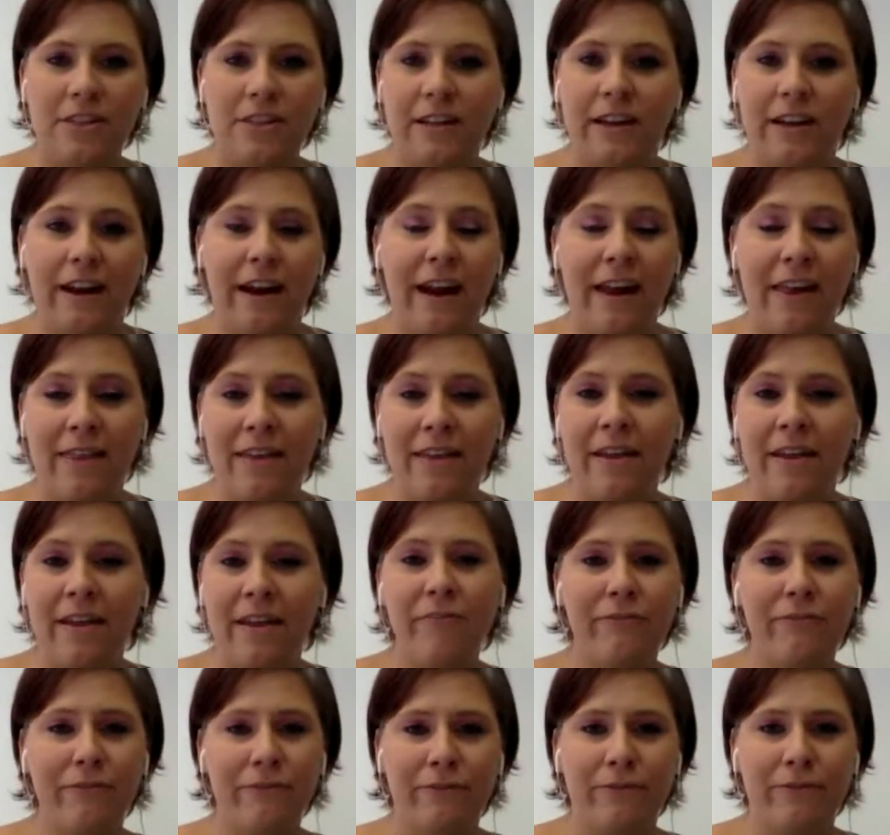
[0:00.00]
And I think
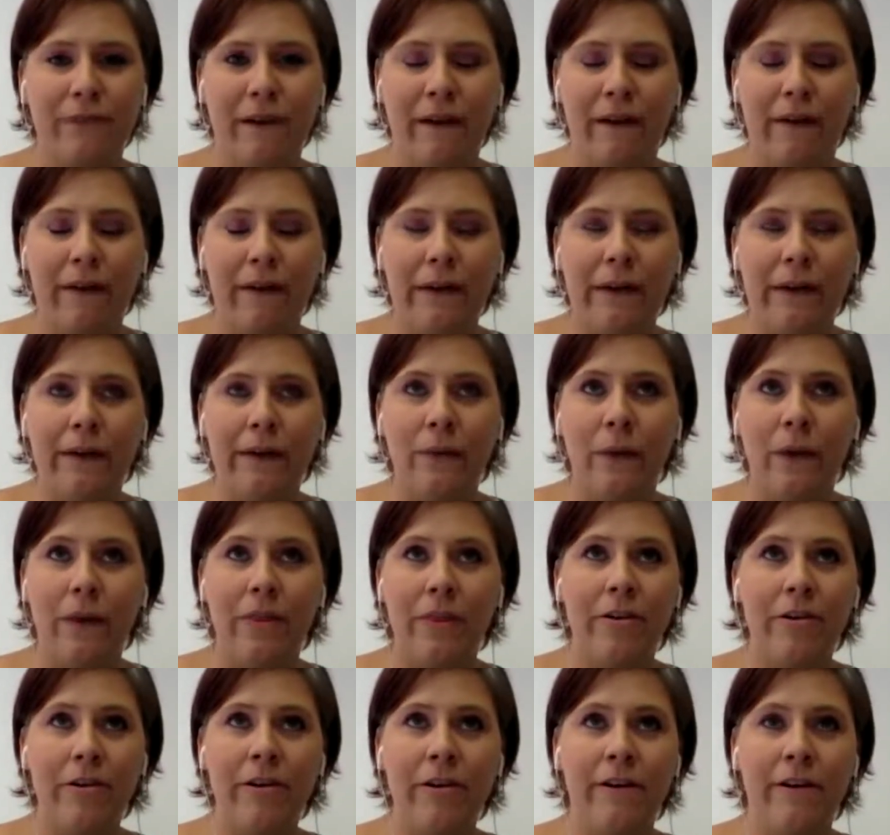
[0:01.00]

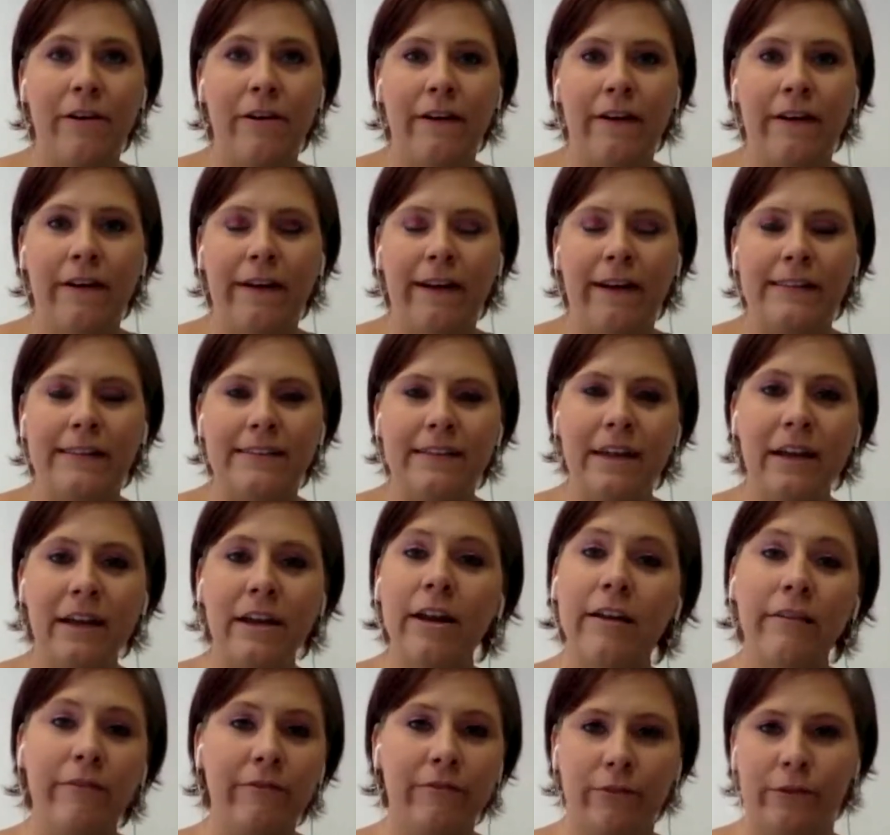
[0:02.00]
whether it's not an
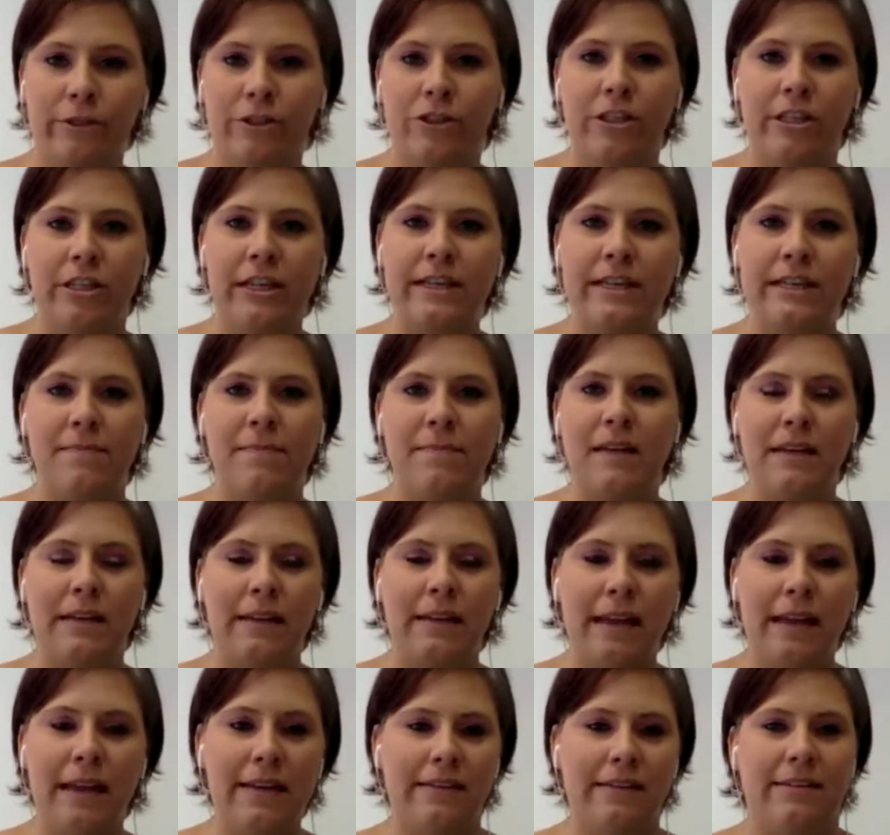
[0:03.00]
unfortunate, I mean,
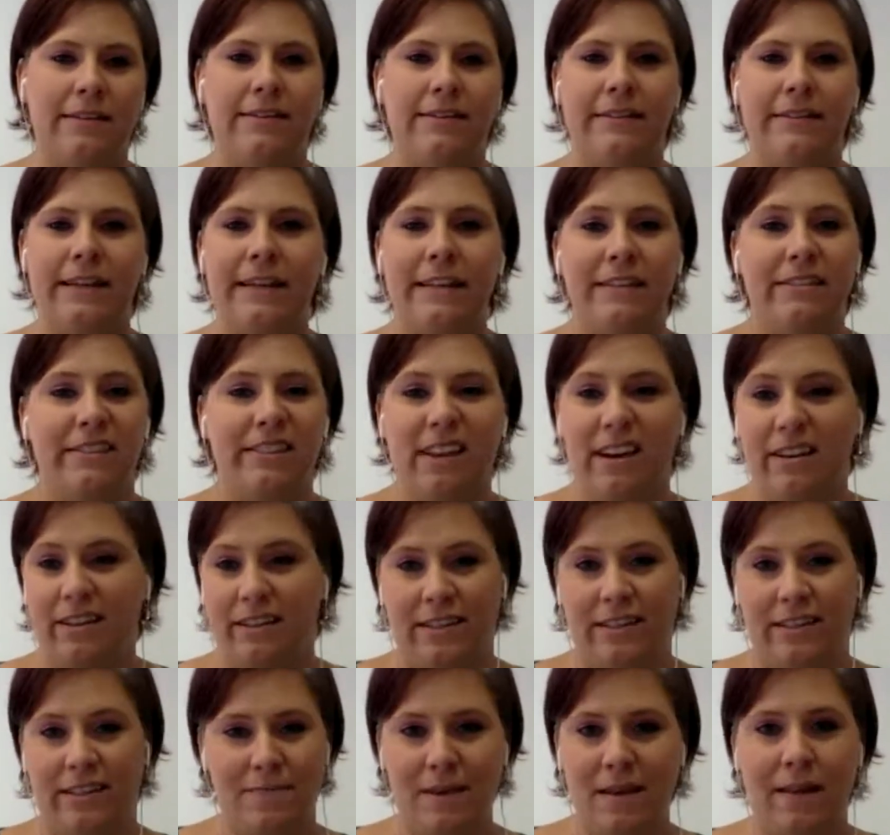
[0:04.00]
yes, it sucks
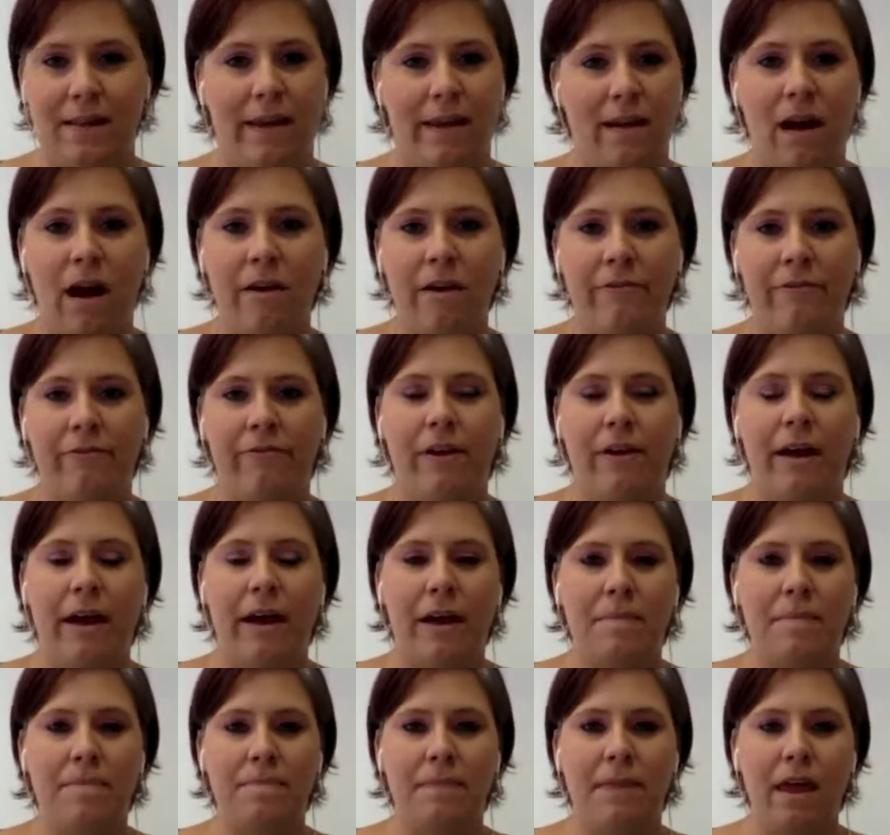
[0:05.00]
to be laid off.
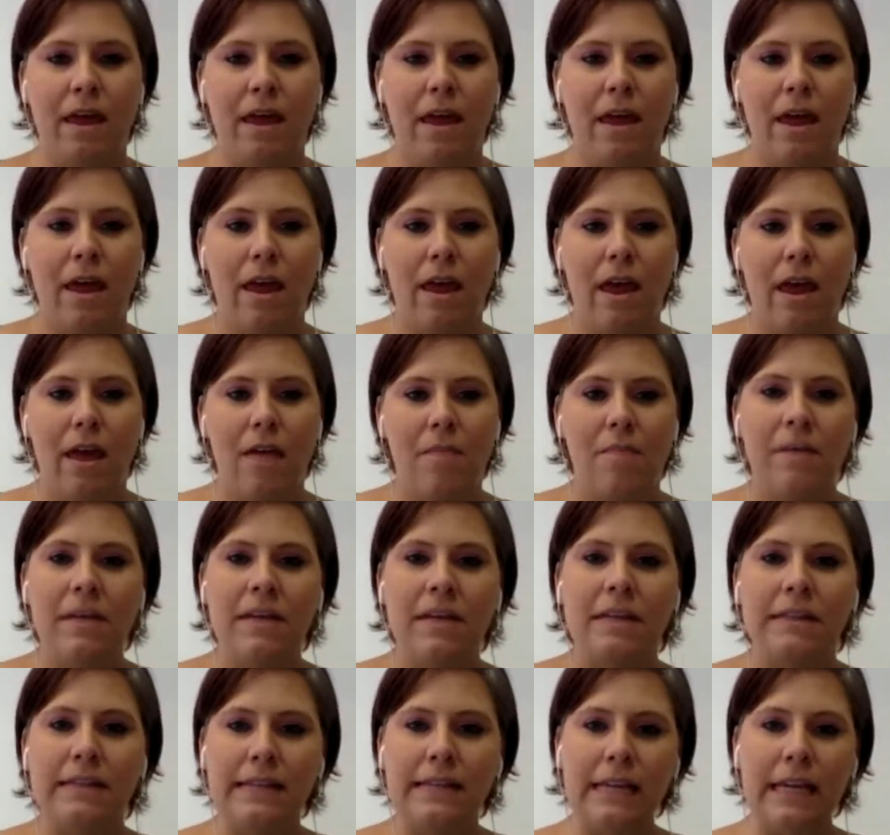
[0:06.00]
But
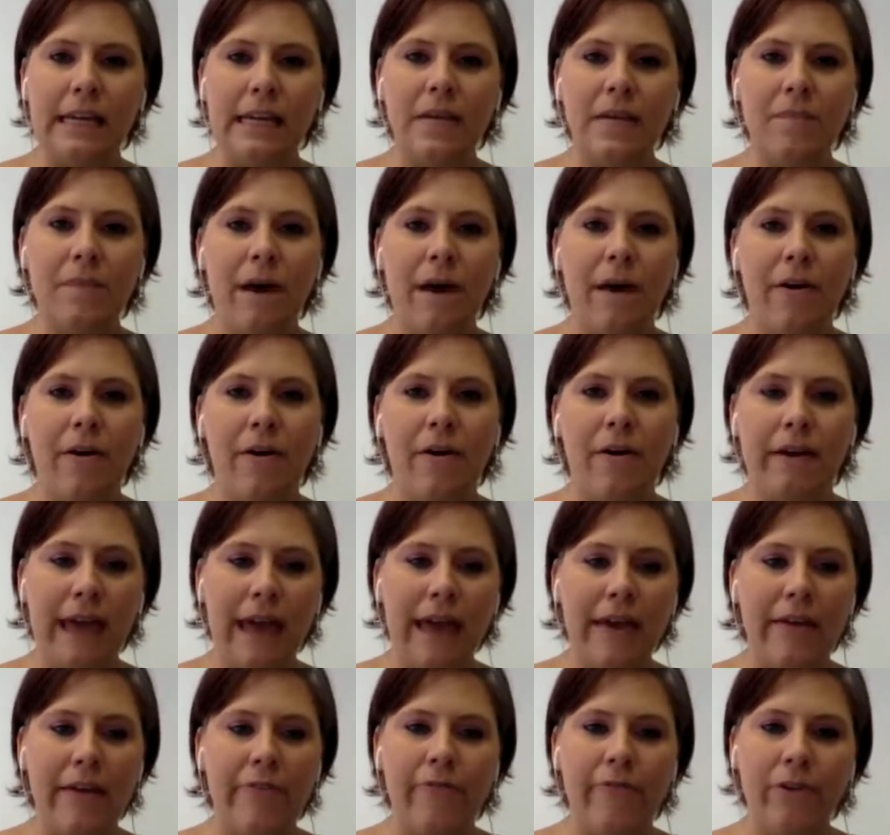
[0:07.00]
it's thinking about,
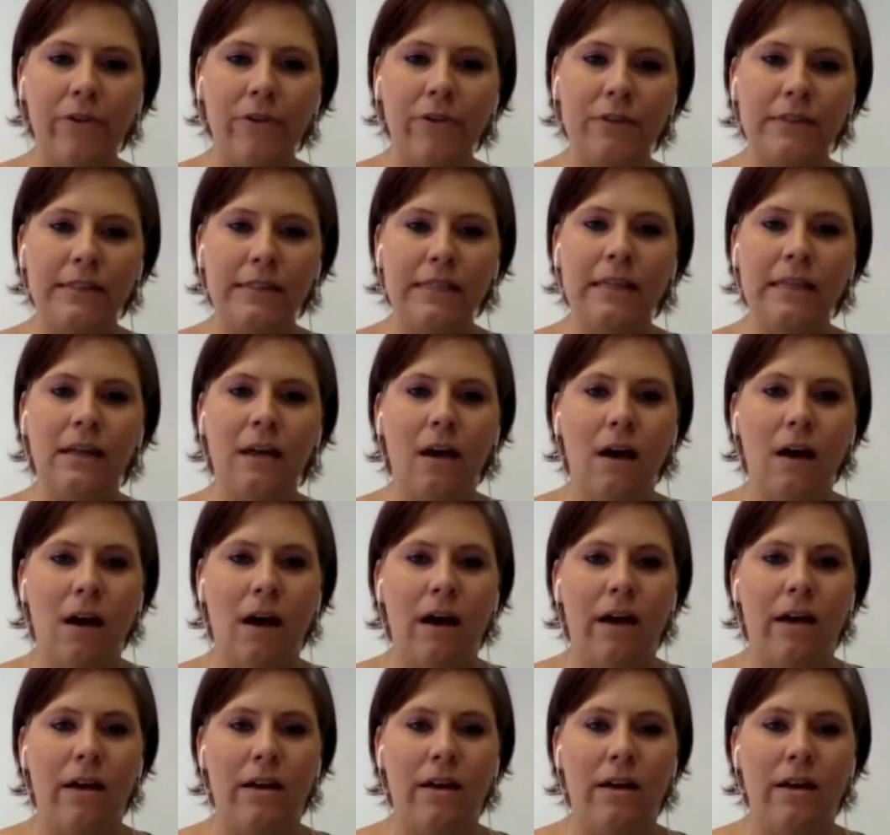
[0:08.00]
again, focusing
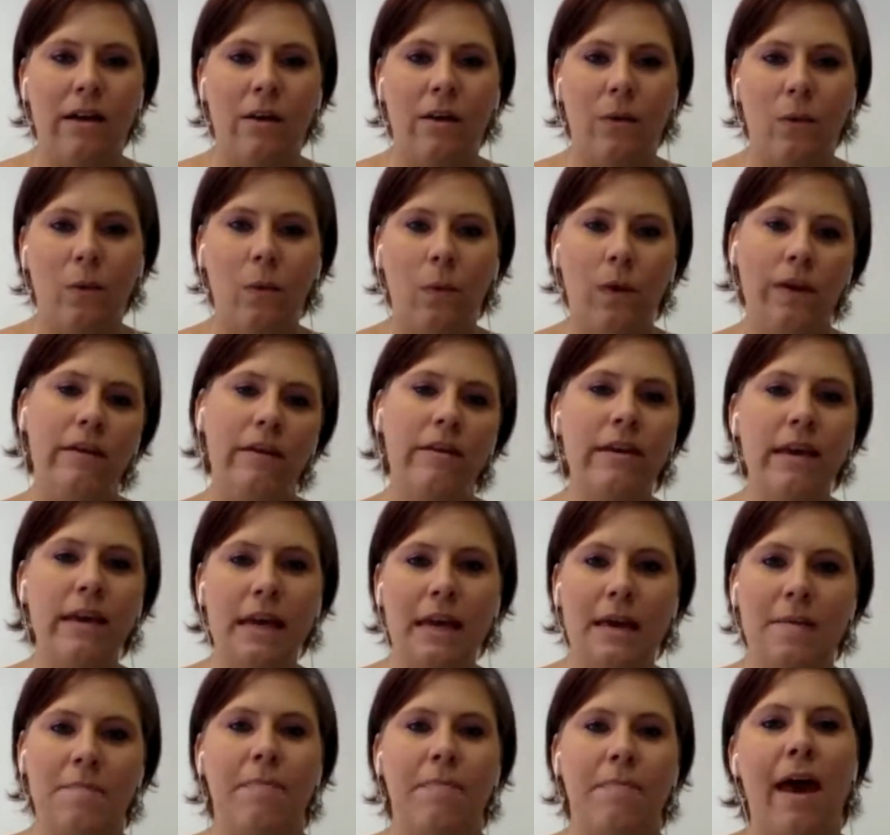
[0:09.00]
on what are the
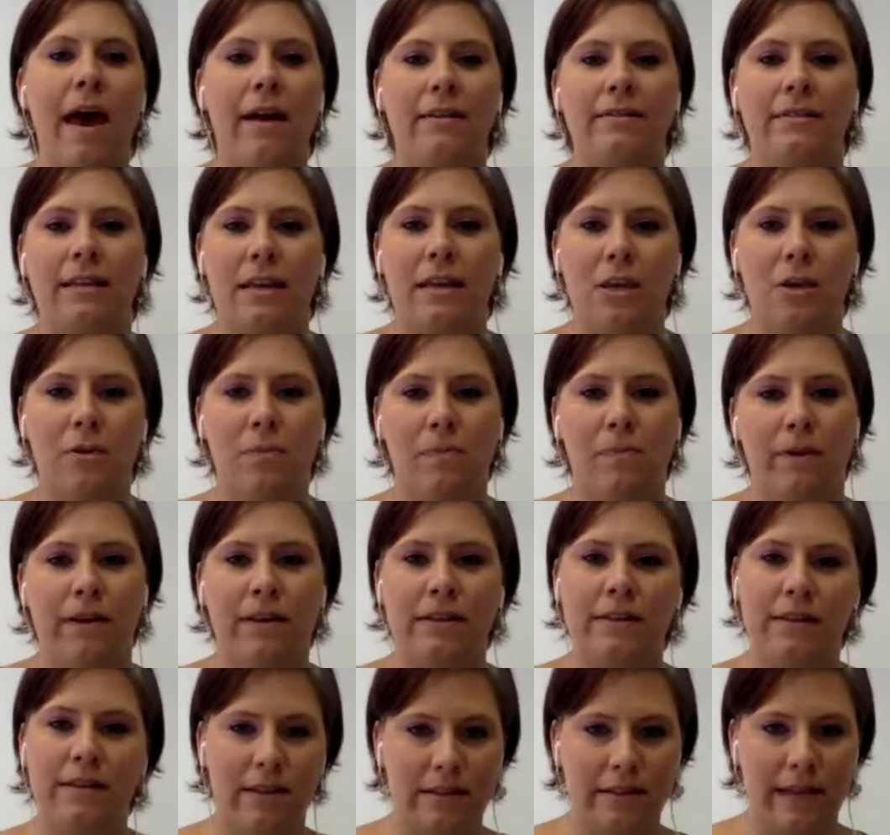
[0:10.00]
impacts that you bring
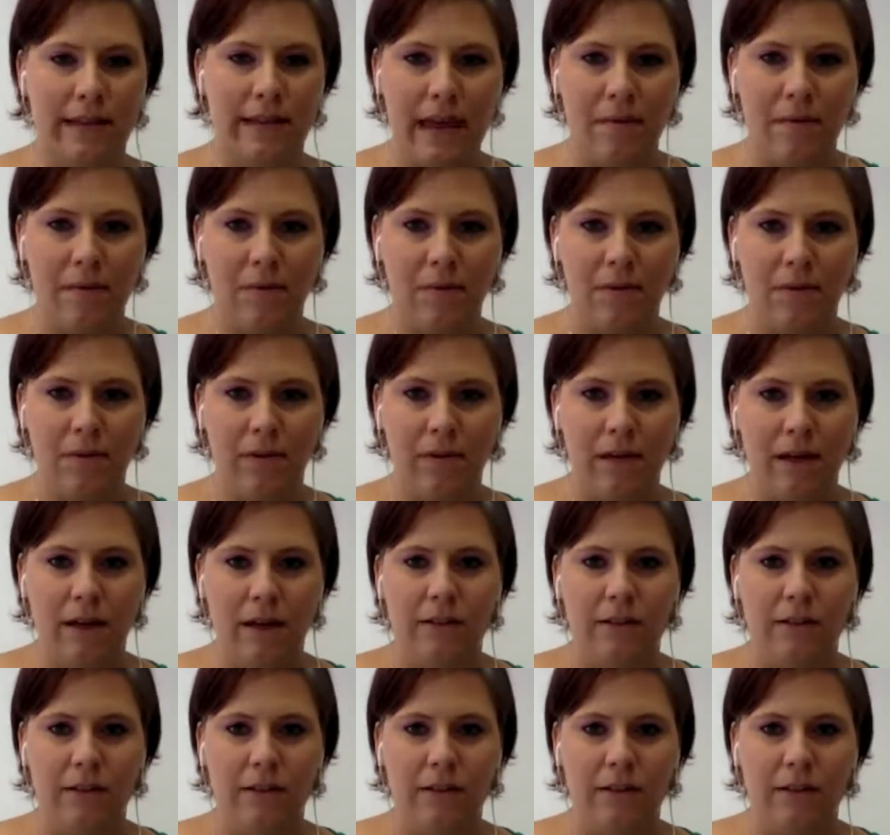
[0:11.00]
to the table.